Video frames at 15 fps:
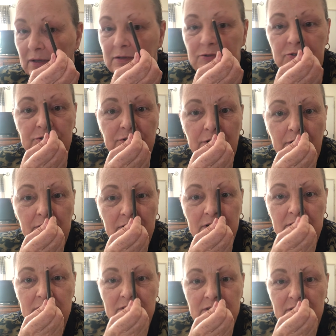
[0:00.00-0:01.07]
starting
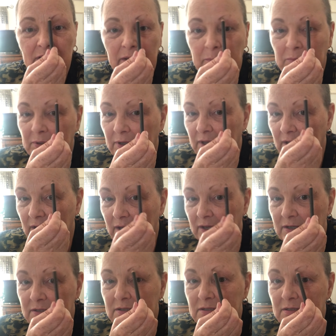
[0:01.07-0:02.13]
in the same
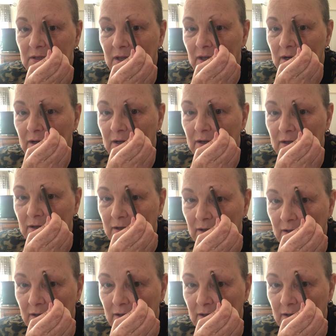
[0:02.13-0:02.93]
place, kind